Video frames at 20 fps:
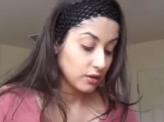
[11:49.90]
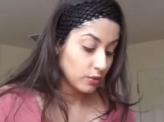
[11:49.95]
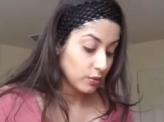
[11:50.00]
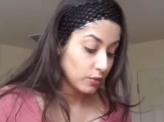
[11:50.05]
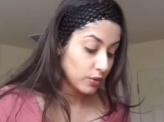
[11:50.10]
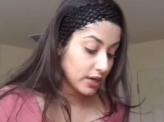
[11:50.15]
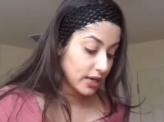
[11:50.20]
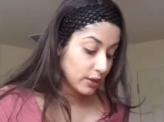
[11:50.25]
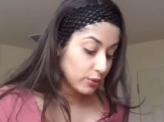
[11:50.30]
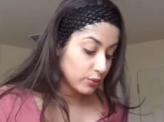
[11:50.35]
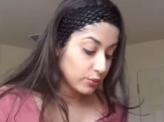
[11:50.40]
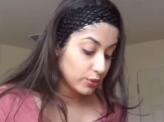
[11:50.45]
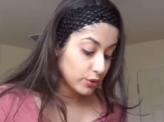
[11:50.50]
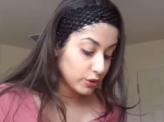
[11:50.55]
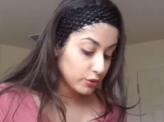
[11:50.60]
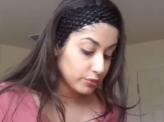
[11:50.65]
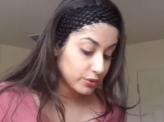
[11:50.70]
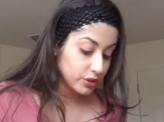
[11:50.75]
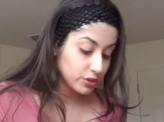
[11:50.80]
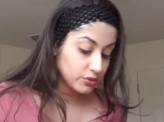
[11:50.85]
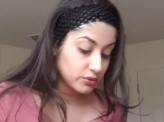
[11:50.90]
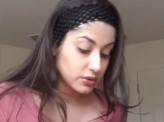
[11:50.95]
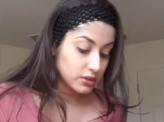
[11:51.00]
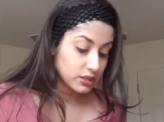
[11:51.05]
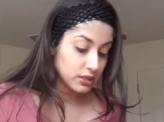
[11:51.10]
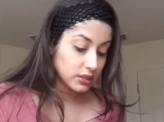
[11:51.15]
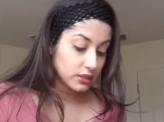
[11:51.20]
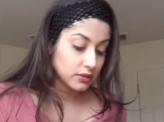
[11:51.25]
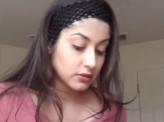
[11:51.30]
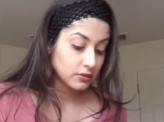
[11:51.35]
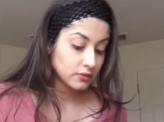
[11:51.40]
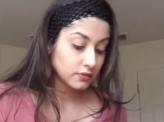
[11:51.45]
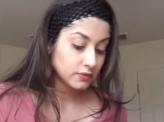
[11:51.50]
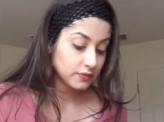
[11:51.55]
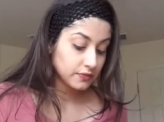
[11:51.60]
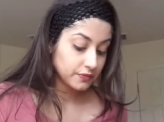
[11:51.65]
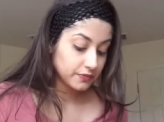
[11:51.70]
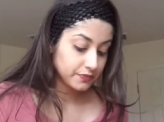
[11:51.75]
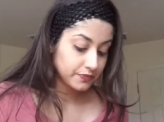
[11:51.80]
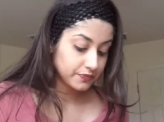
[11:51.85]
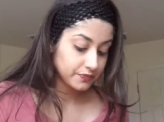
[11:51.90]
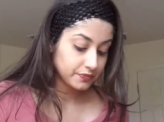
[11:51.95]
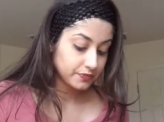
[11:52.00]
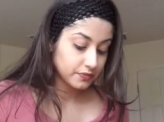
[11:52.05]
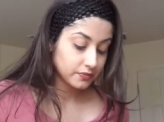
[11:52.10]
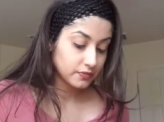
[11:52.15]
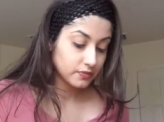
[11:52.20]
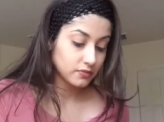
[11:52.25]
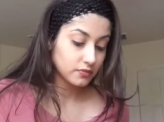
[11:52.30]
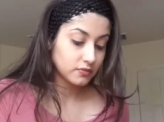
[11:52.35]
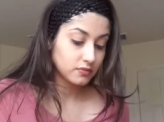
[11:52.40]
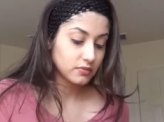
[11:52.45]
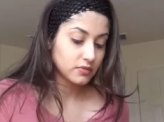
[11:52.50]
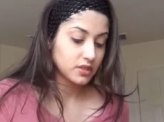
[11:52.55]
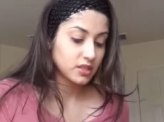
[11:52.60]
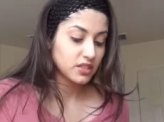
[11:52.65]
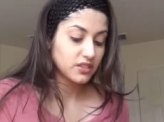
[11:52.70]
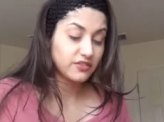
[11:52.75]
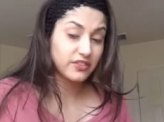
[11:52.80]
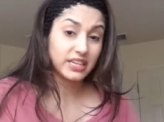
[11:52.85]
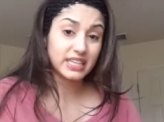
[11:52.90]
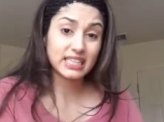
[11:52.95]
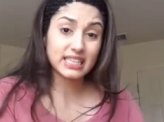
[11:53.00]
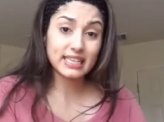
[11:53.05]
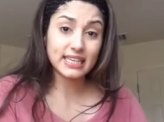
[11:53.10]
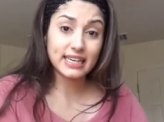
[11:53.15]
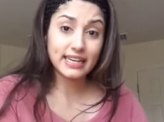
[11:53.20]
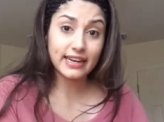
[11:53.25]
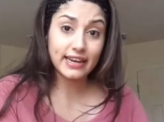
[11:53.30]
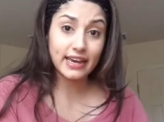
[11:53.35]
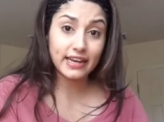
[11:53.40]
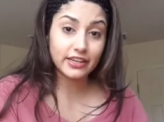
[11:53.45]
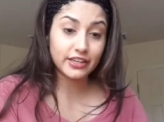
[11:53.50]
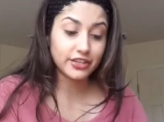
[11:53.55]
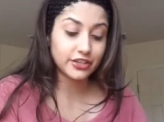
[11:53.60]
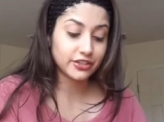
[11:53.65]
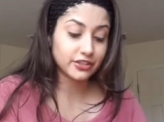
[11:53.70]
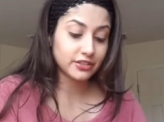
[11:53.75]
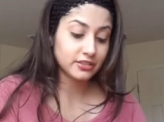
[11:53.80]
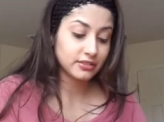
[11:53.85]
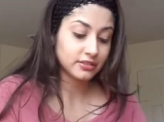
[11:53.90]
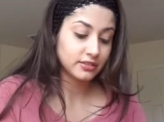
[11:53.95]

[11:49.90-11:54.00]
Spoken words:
What I will be using, if I can get it out of here.